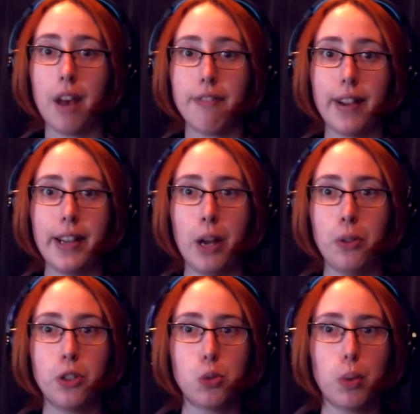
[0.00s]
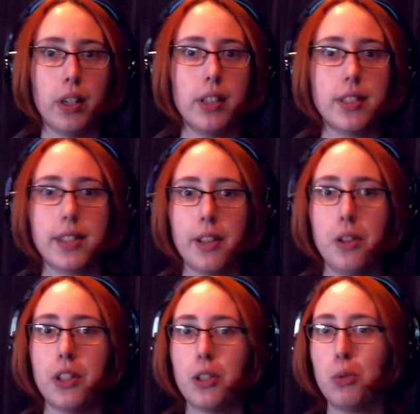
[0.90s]
find out there's one on
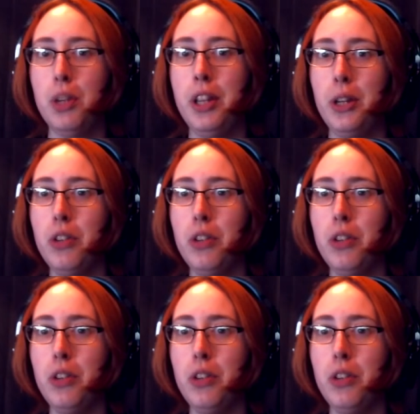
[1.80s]
sale that's really